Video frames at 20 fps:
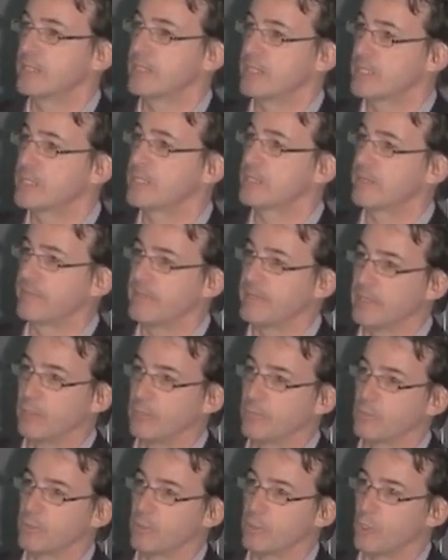This
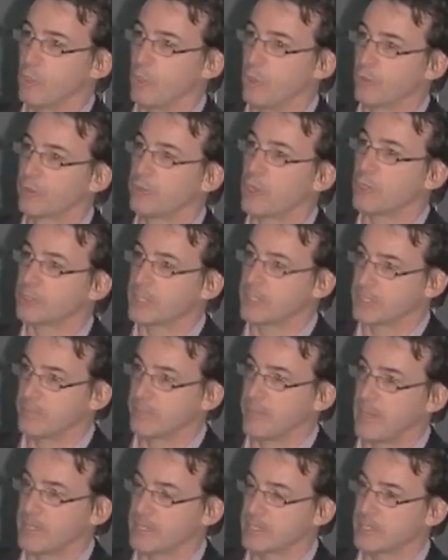is the field of what we
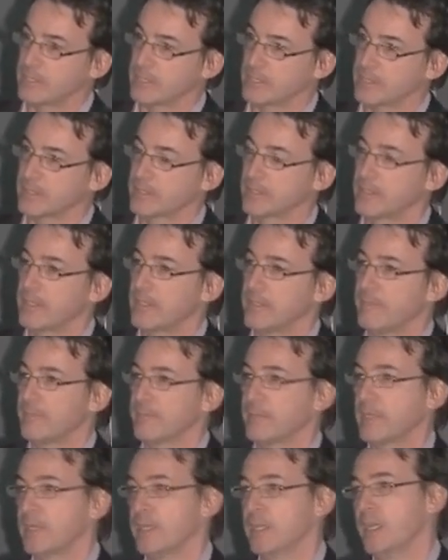call orthotic
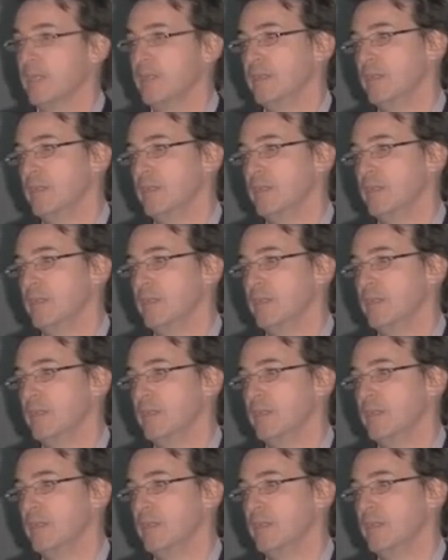devices.